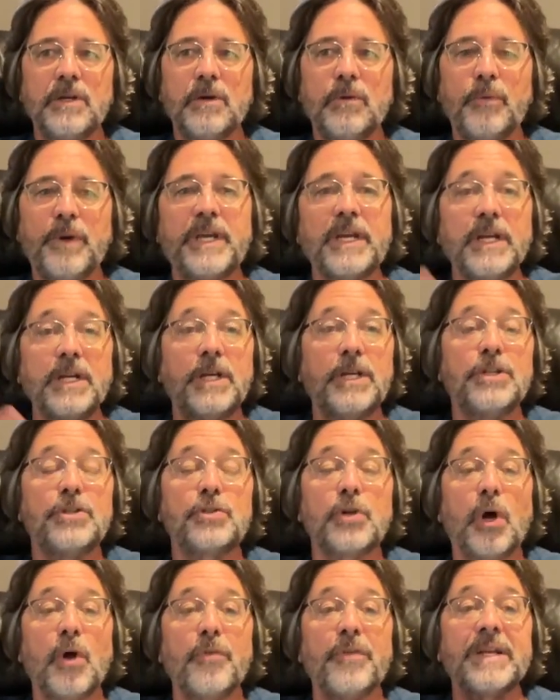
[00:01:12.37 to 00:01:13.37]
We can
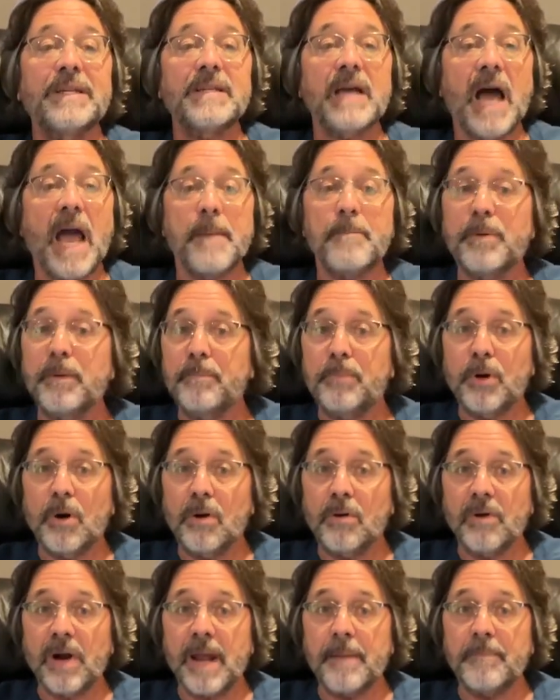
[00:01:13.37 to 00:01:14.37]
control the type of
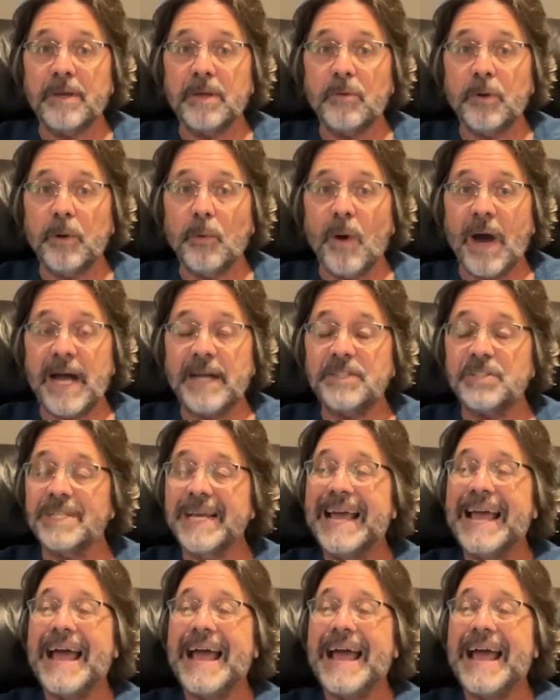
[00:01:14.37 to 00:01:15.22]
programming we watch.